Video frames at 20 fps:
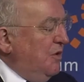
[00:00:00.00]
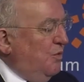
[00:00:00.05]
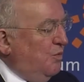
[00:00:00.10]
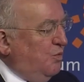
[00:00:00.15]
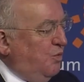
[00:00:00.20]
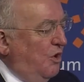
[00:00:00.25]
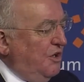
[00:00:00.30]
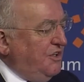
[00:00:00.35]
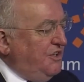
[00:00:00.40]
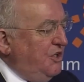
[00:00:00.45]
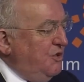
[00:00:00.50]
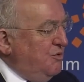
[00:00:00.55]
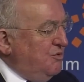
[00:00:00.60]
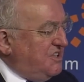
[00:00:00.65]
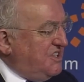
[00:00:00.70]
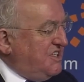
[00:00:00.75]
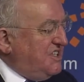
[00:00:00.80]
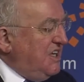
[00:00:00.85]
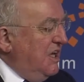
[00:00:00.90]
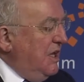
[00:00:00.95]
what you
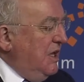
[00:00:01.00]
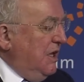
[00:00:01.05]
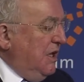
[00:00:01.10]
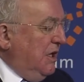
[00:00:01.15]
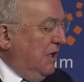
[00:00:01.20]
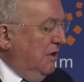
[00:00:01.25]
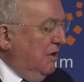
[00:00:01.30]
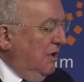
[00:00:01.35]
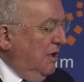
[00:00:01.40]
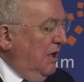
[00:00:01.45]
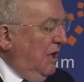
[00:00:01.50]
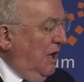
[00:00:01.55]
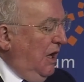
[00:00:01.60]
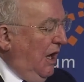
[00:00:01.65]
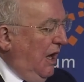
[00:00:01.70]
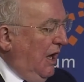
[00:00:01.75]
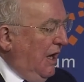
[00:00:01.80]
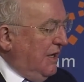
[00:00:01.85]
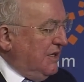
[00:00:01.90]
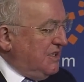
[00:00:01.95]
see
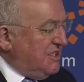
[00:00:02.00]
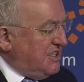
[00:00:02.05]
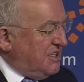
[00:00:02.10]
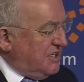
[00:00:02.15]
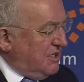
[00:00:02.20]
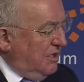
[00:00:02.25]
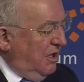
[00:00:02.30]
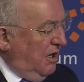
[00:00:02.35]
as